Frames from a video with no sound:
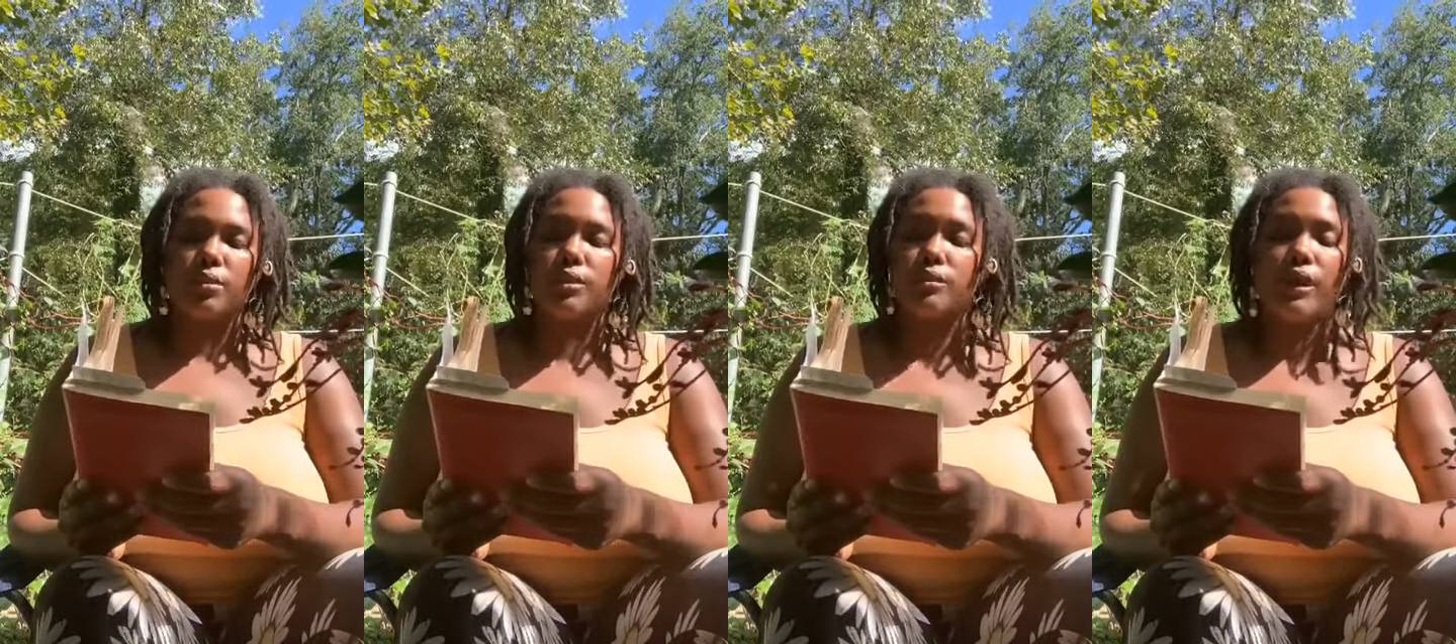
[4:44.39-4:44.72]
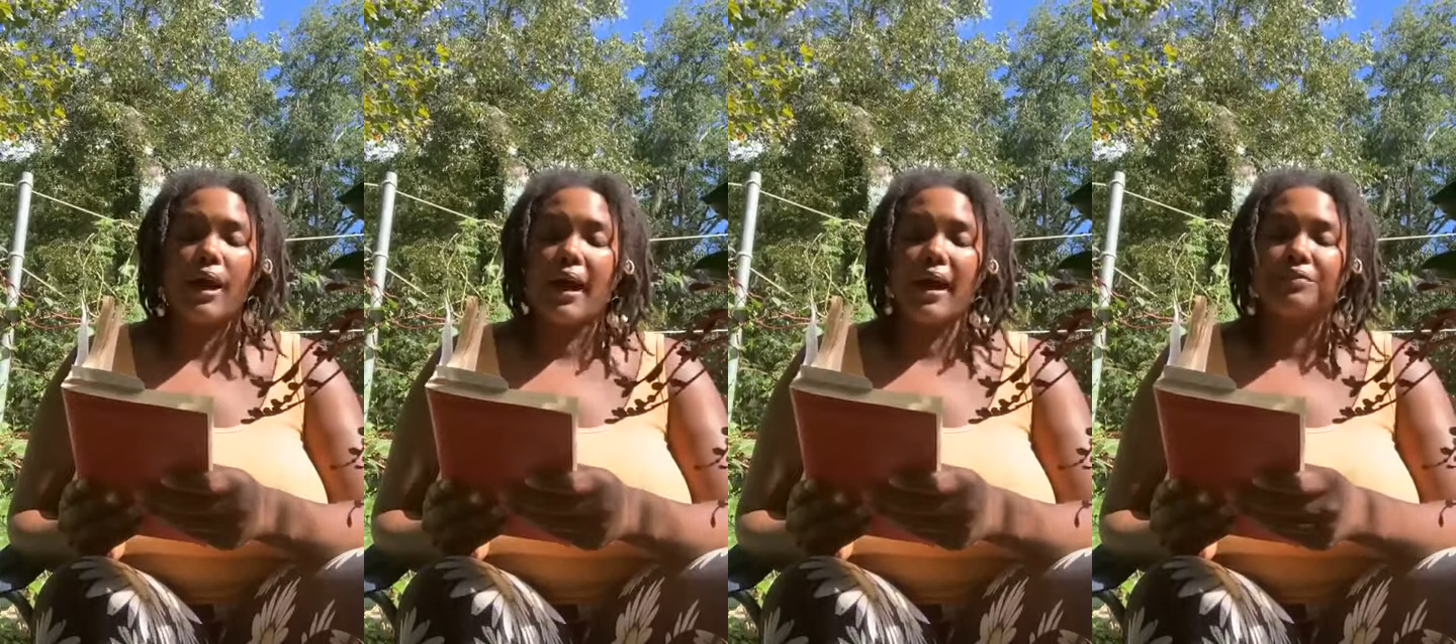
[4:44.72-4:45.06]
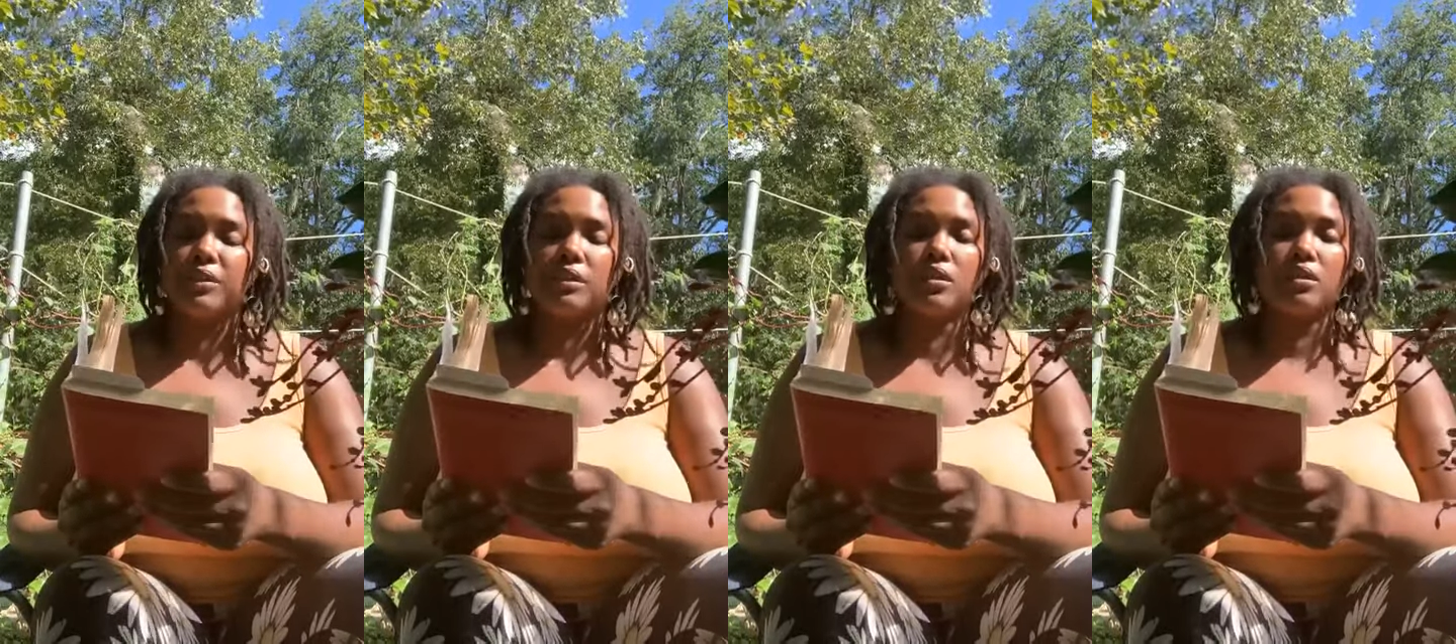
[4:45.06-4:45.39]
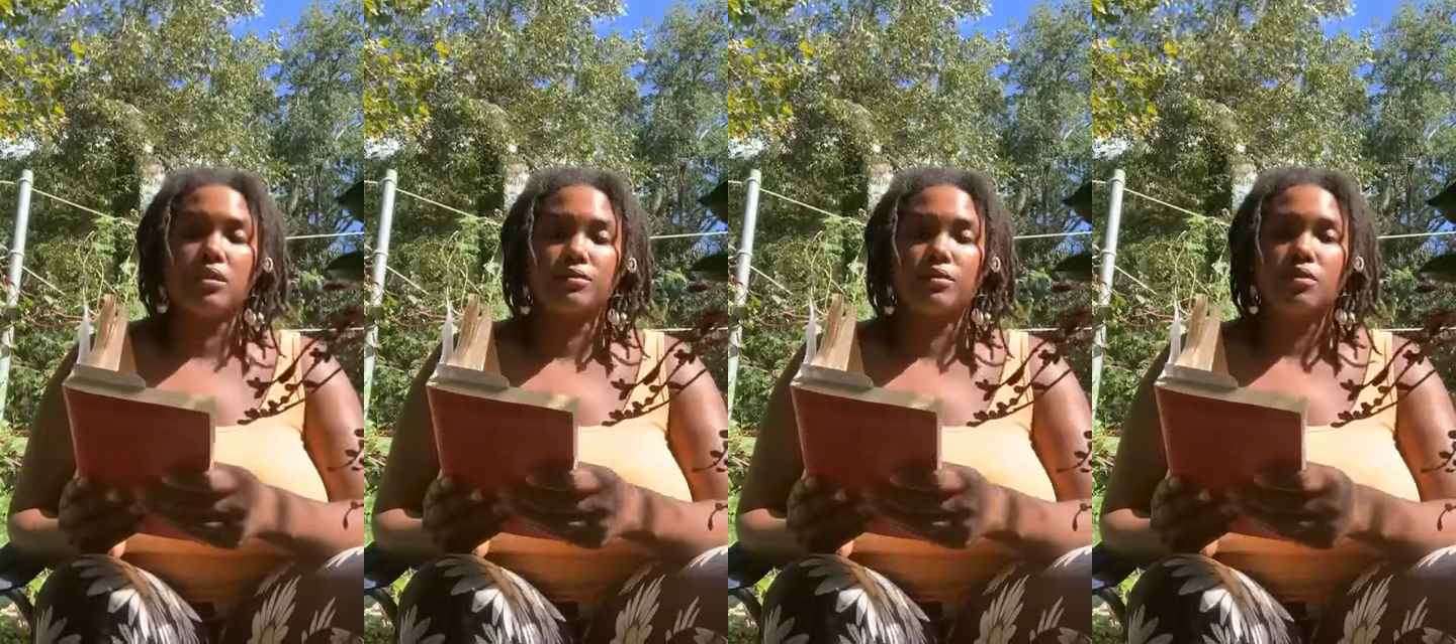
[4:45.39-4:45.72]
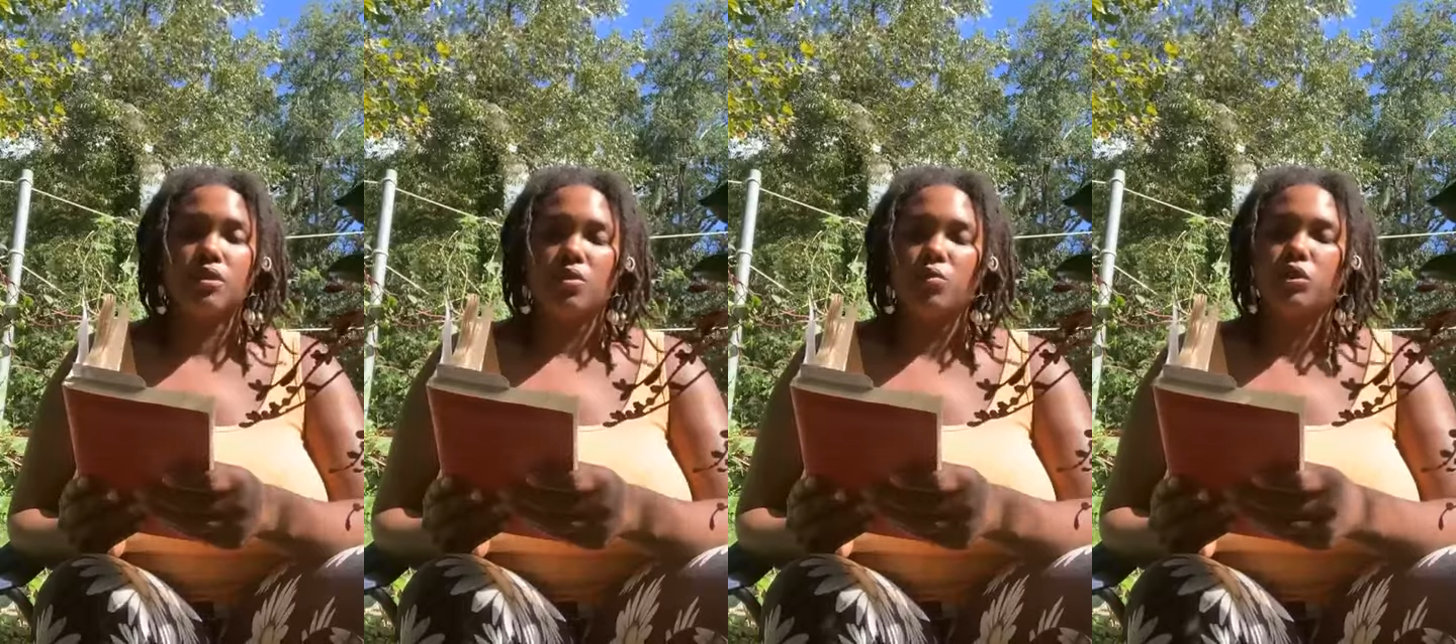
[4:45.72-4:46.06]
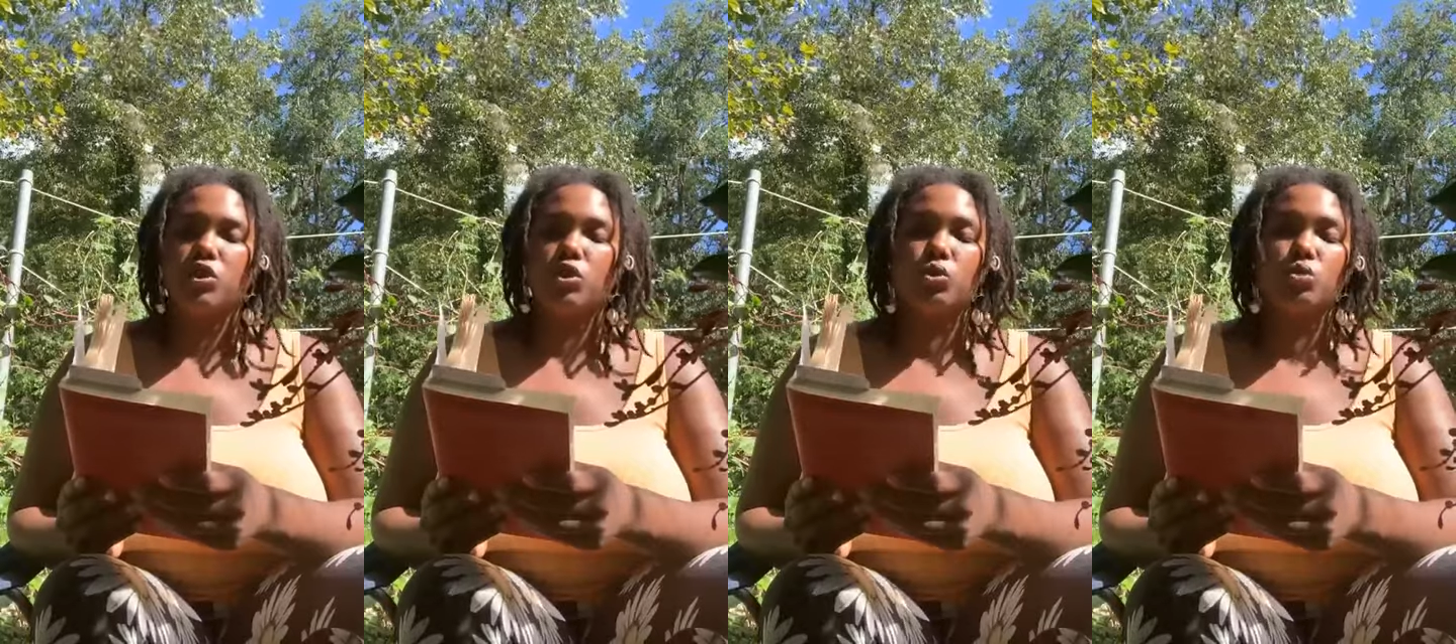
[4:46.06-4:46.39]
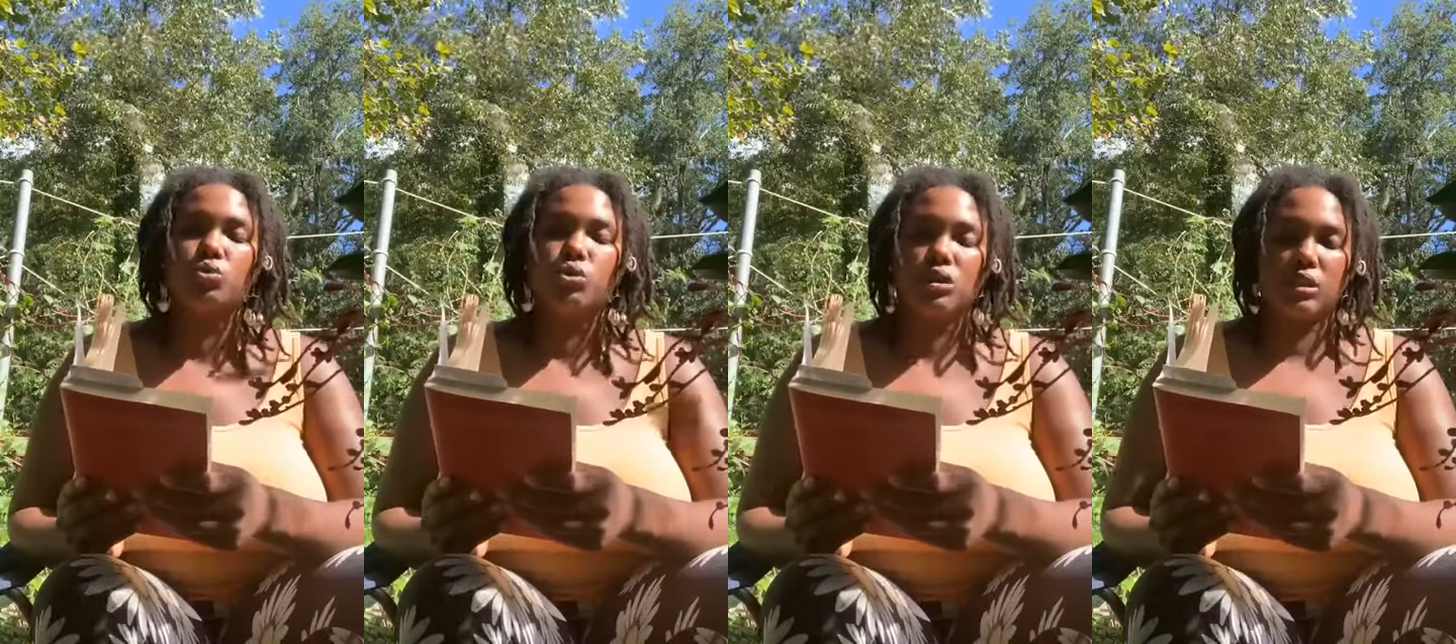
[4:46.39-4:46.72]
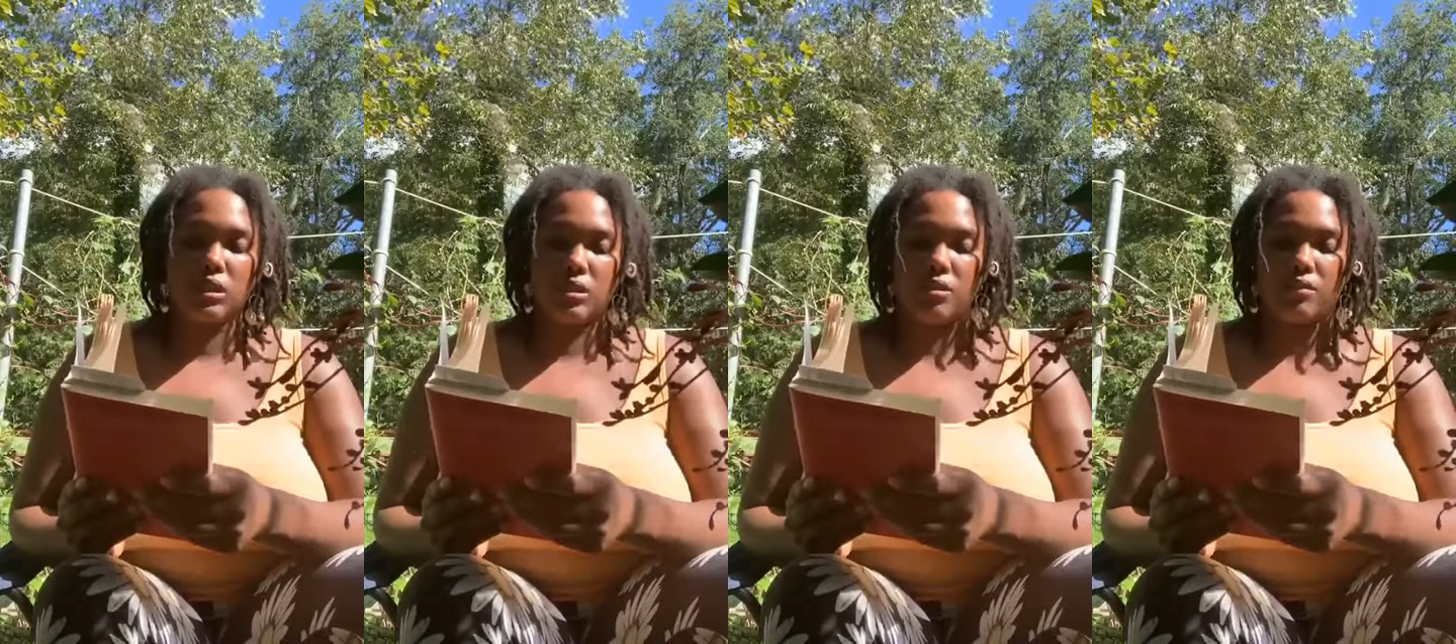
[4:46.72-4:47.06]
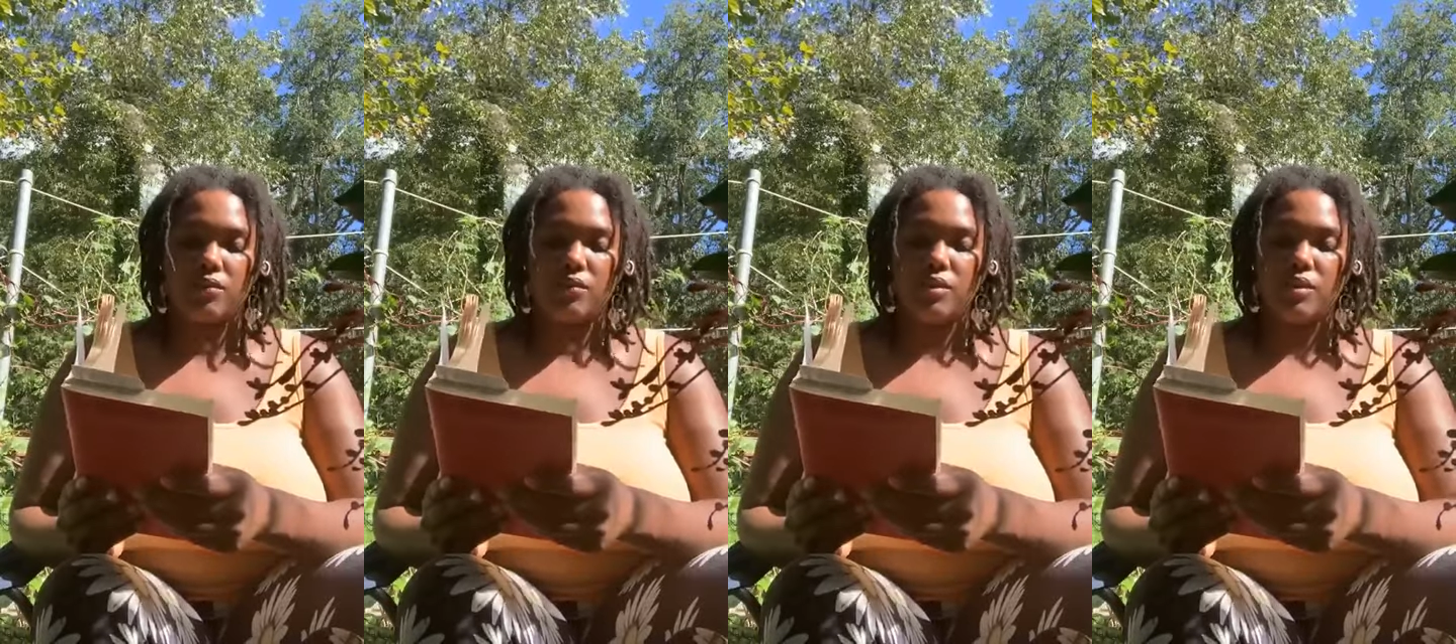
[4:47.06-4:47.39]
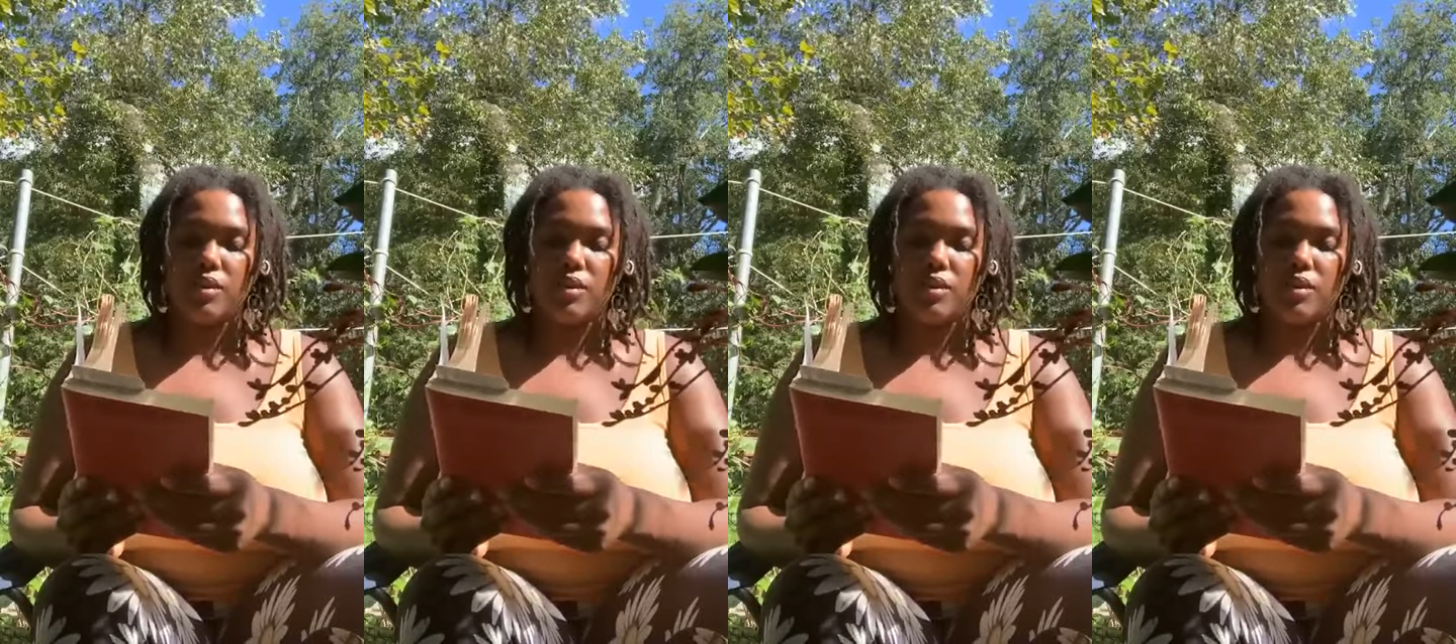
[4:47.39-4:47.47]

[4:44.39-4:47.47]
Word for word: We do not have to love, we choose to love.